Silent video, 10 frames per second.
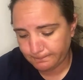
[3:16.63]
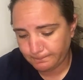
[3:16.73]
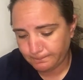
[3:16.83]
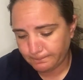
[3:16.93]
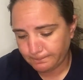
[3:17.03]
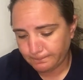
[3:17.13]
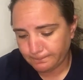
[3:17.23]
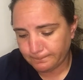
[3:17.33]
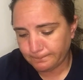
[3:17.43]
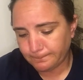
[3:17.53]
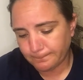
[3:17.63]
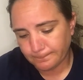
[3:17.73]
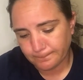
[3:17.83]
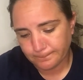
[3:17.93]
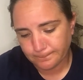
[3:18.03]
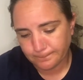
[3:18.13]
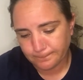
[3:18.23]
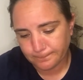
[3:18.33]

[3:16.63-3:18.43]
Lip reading: Nobody speaks.